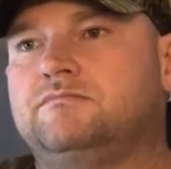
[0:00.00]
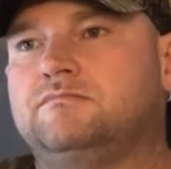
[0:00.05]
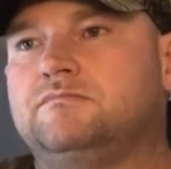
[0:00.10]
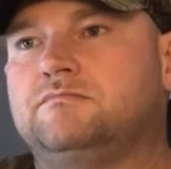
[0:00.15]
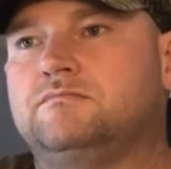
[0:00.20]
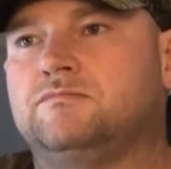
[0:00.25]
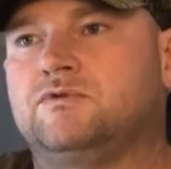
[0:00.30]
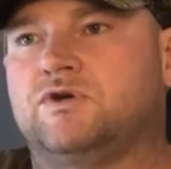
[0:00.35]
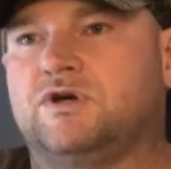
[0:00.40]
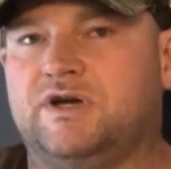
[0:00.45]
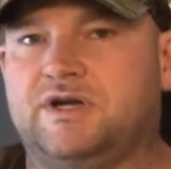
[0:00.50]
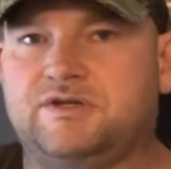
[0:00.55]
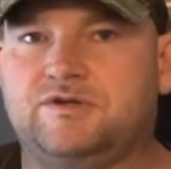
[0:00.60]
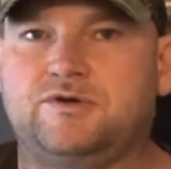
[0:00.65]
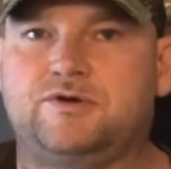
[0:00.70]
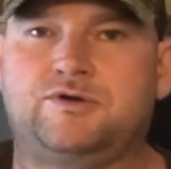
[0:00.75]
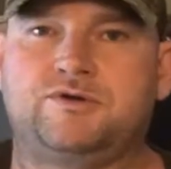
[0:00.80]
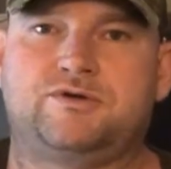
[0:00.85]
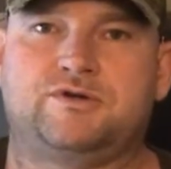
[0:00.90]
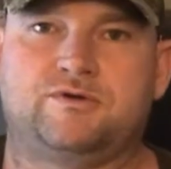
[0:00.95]
we're going to
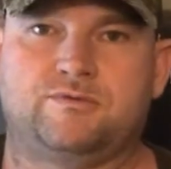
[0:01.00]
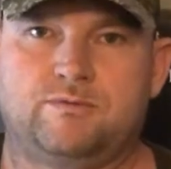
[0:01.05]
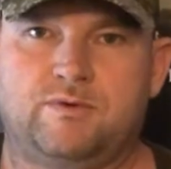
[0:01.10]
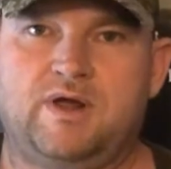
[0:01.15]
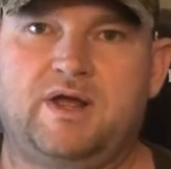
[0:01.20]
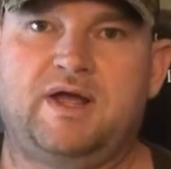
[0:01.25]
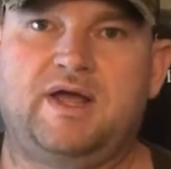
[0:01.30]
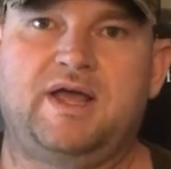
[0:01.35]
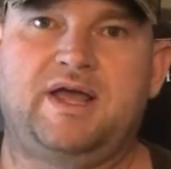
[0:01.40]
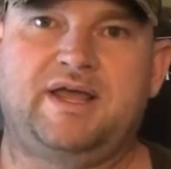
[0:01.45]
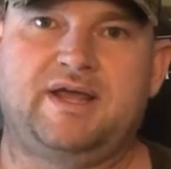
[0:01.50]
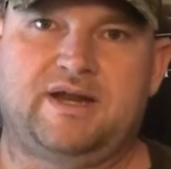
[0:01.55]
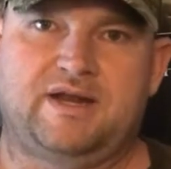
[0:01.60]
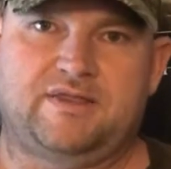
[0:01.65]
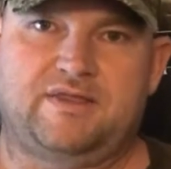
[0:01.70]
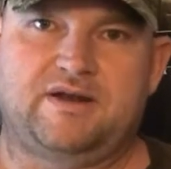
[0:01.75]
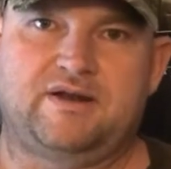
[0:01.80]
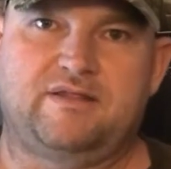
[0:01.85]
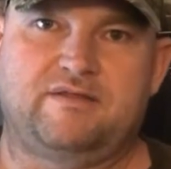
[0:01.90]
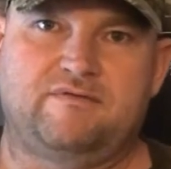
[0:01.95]
introduce you to Ray, and
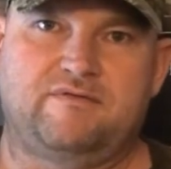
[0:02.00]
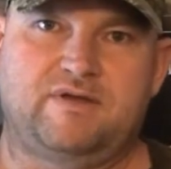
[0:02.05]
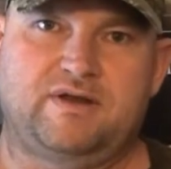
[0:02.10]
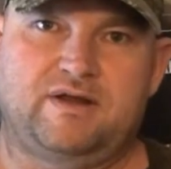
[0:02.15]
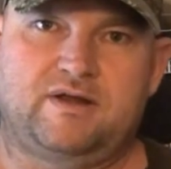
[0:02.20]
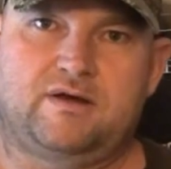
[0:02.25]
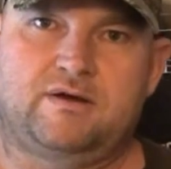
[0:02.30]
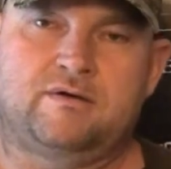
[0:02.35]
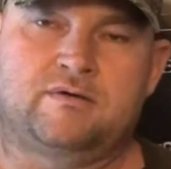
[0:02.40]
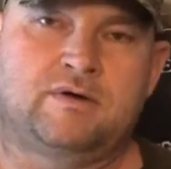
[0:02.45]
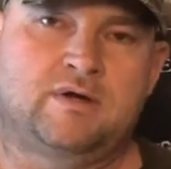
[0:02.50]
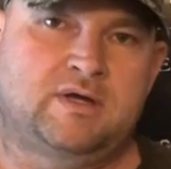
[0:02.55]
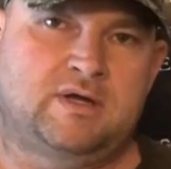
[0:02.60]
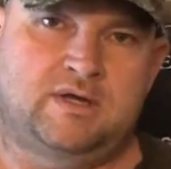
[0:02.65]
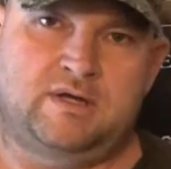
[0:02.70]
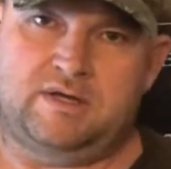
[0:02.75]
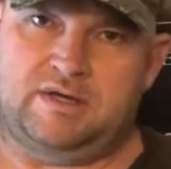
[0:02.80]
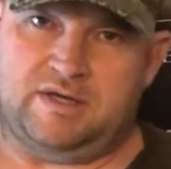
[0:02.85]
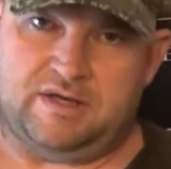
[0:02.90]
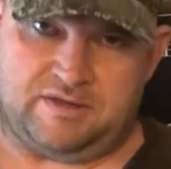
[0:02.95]
at the end of the video,
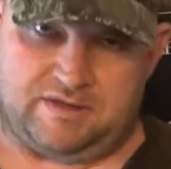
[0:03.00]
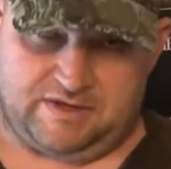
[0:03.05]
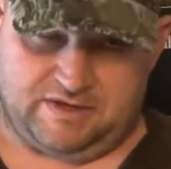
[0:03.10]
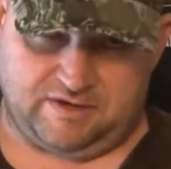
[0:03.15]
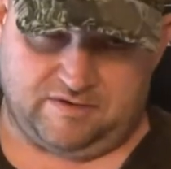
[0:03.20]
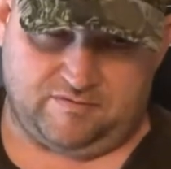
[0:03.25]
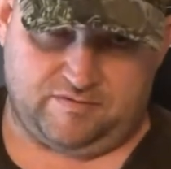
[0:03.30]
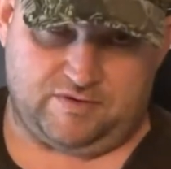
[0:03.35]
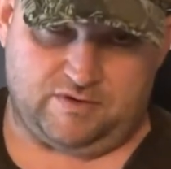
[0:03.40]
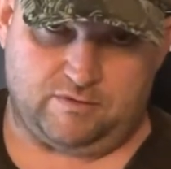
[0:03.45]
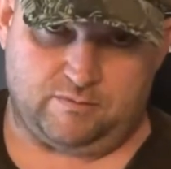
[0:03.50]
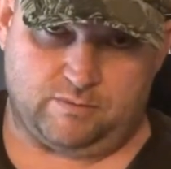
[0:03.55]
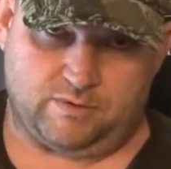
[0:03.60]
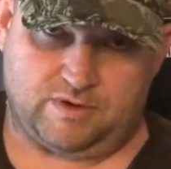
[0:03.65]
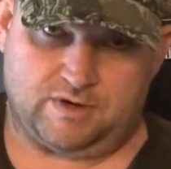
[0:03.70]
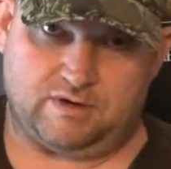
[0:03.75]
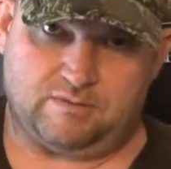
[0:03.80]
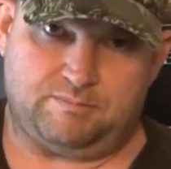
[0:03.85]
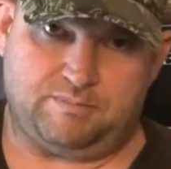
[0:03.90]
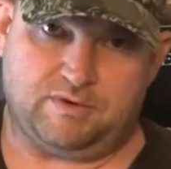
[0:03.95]
in the interview, we're
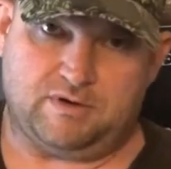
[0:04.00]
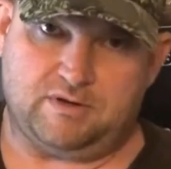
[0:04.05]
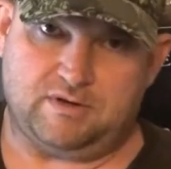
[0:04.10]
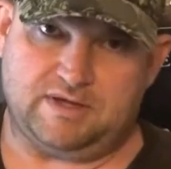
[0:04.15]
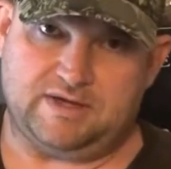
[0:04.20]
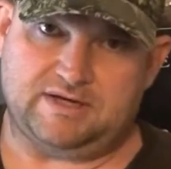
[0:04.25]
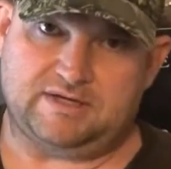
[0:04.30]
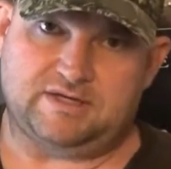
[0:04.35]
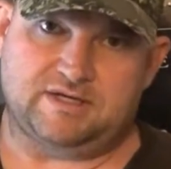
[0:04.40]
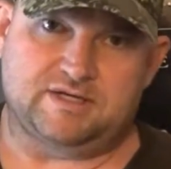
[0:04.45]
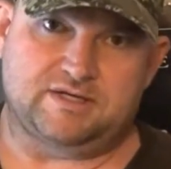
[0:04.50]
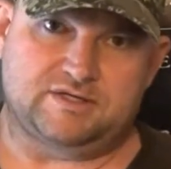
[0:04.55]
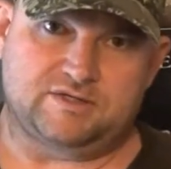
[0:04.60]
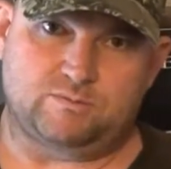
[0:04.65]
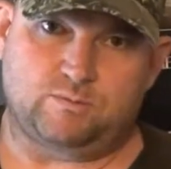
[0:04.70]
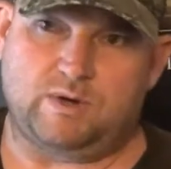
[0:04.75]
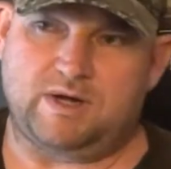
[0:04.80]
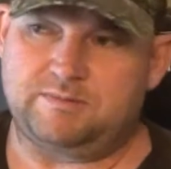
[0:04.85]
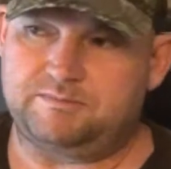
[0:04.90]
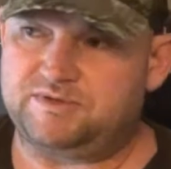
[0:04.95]
going to put a link to his
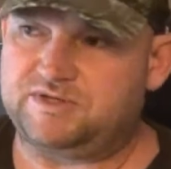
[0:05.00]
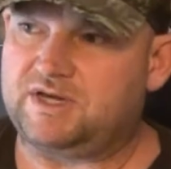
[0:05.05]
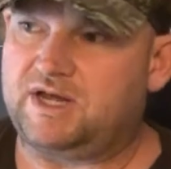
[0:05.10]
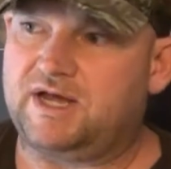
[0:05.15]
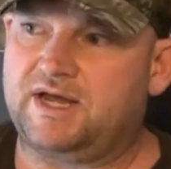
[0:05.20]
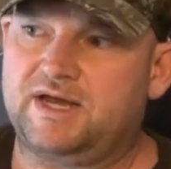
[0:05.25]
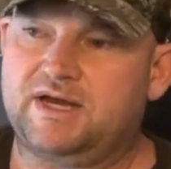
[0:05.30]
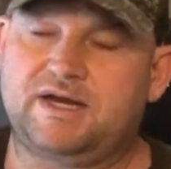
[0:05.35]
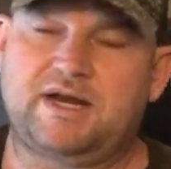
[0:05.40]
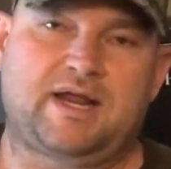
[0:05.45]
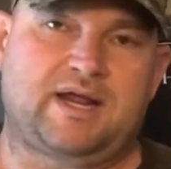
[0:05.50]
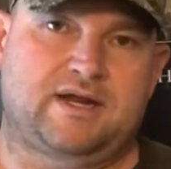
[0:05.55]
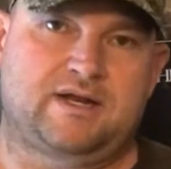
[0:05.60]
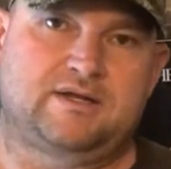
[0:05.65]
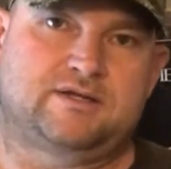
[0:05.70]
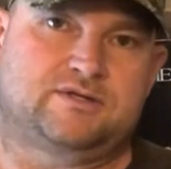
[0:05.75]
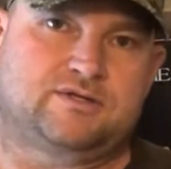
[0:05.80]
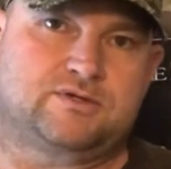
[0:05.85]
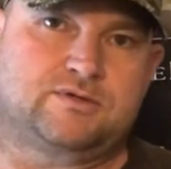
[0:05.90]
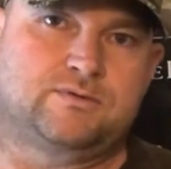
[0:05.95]
website and
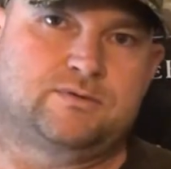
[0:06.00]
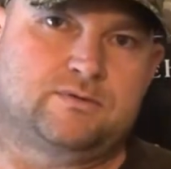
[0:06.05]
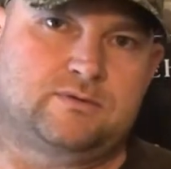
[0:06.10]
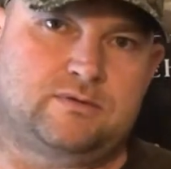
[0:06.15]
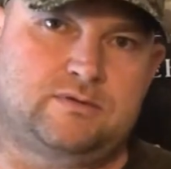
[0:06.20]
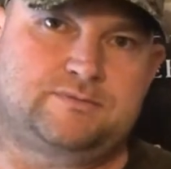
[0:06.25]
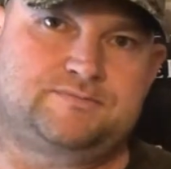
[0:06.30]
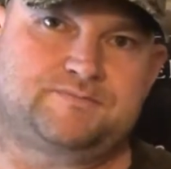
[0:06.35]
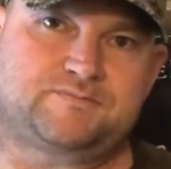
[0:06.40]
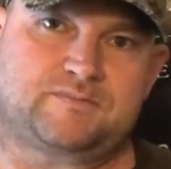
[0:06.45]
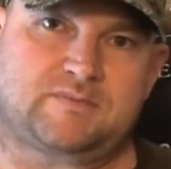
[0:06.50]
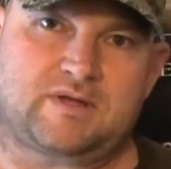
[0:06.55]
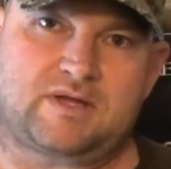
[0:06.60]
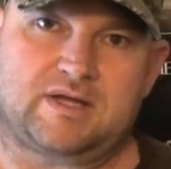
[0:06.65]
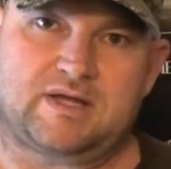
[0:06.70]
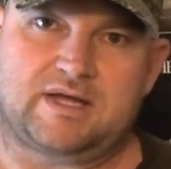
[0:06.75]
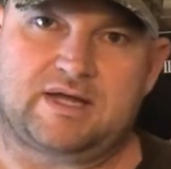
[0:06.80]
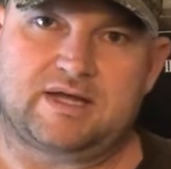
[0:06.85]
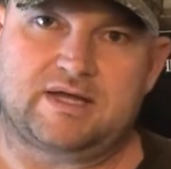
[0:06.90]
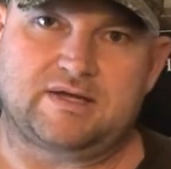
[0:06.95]
his school,
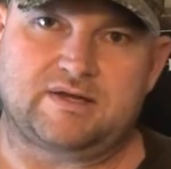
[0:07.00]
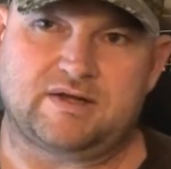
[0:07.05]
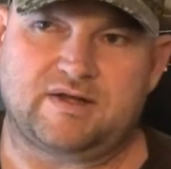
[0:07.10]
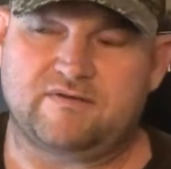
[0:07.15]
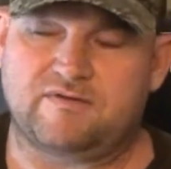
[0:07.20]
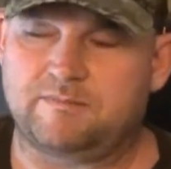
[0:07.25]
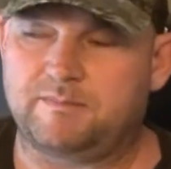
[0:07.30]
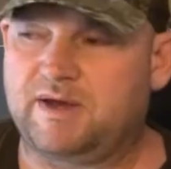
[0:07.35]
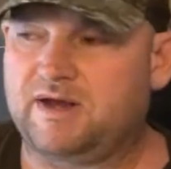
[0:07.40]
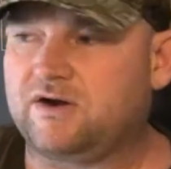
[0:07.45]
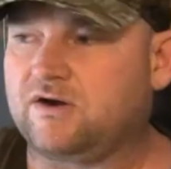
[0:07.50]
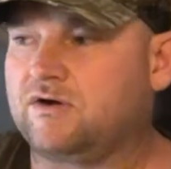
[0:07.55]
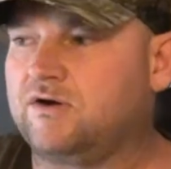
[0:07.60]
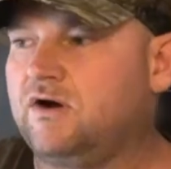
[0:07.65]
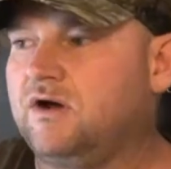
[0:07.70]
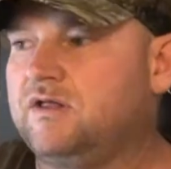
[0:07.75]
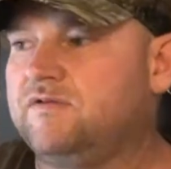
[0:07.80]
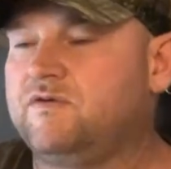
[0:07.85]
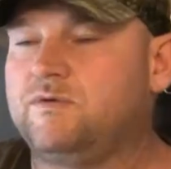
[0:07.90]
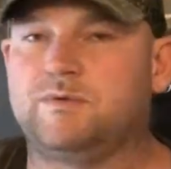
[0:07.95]
and give the man a
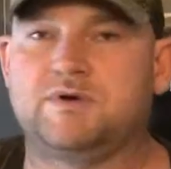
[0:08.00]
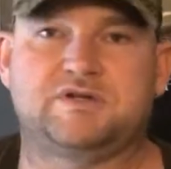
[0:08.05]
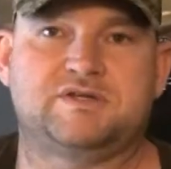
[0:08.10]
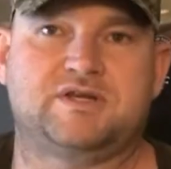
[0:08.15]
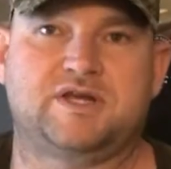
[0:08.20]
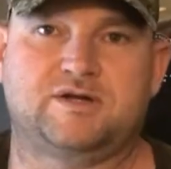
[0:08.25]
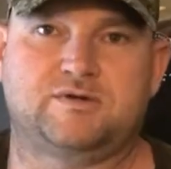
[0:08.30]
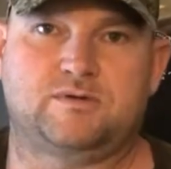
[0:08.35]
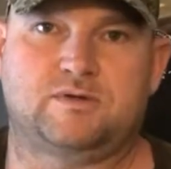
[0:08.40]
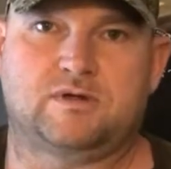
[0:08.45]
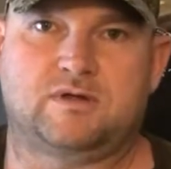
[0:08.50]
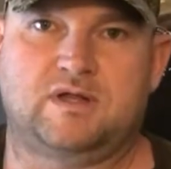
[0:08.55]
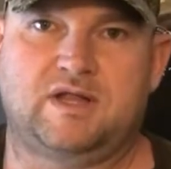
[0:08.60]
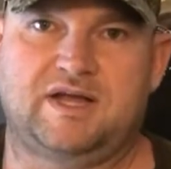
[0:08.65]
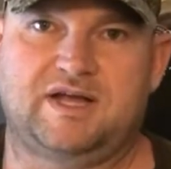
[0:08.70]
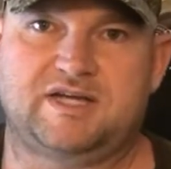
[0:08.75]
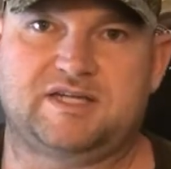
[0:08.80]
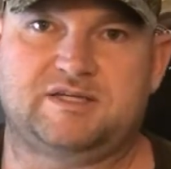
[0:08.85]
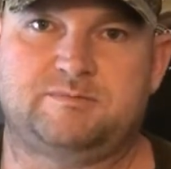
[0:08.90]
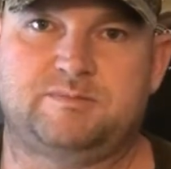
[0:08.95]
call if you want to schedule a class.